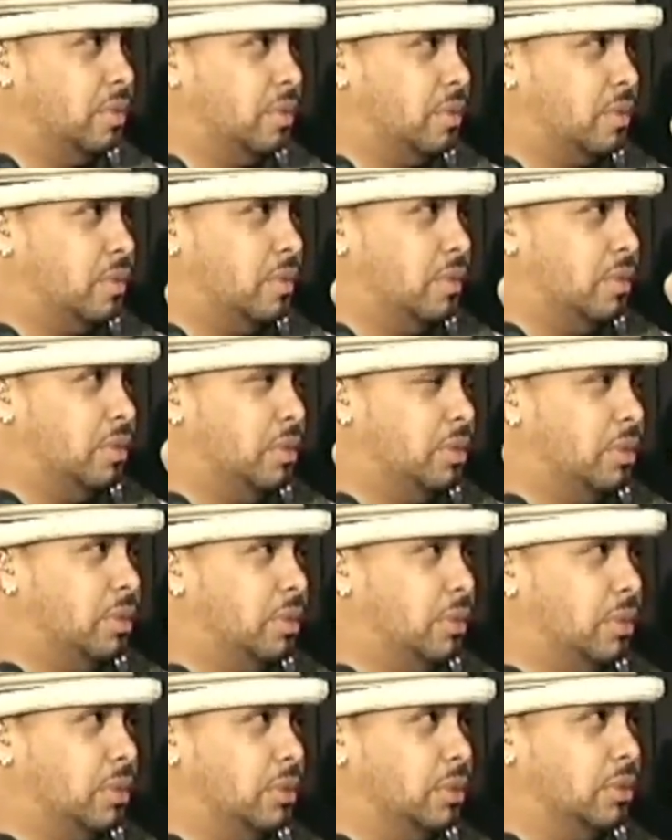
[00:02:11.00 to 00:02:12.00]
like
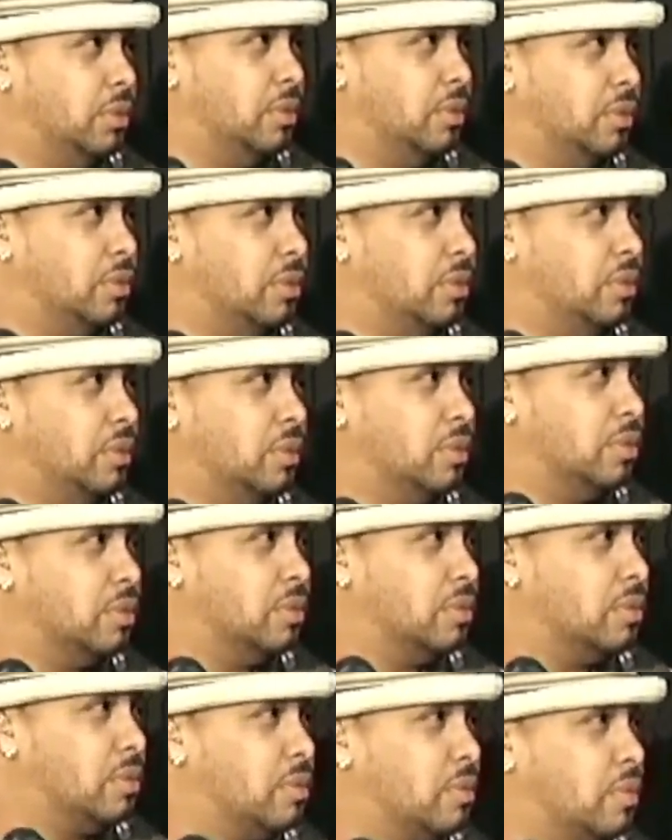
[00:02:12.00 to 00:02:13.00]
about like
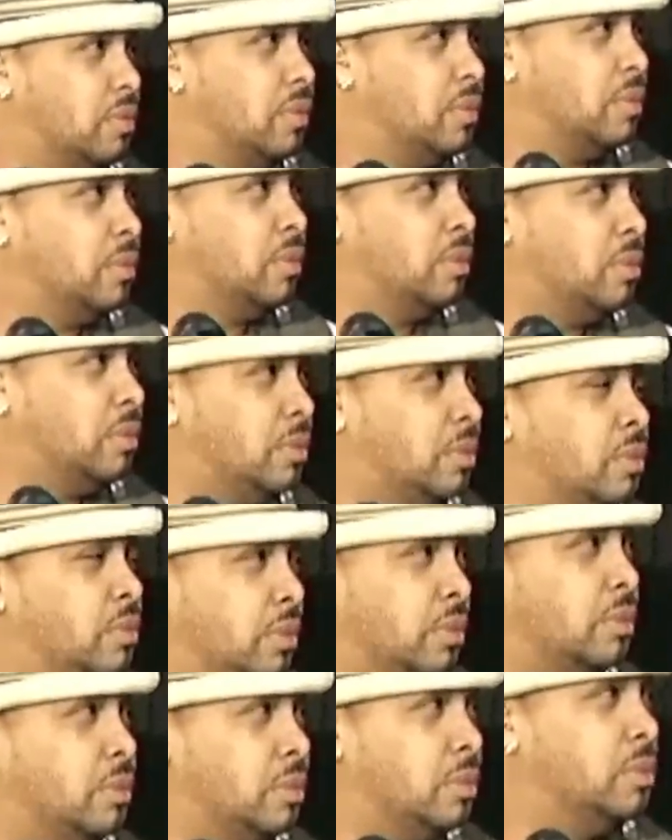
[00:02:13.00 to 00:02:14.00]
you know confidence
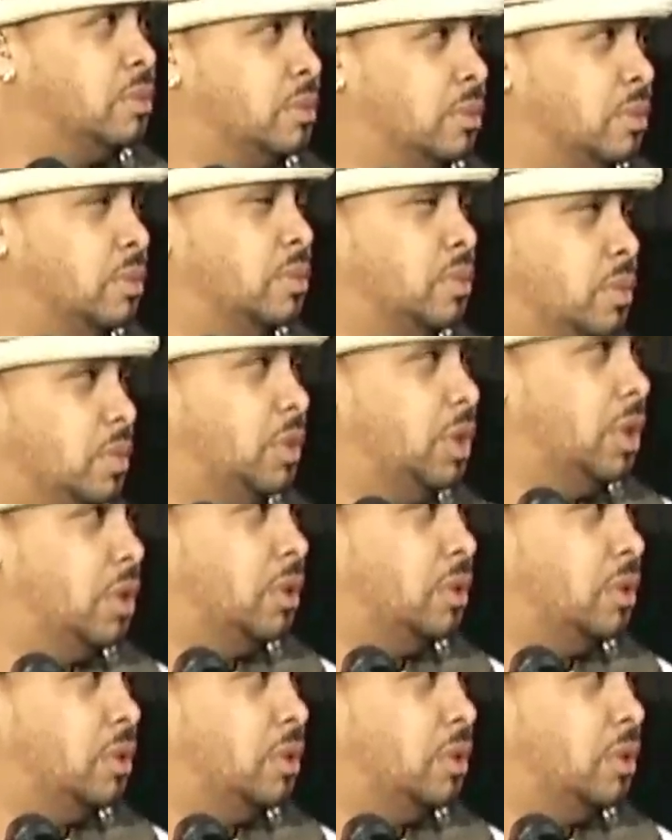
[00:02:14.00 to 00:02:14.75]
and whatever, but when yeah.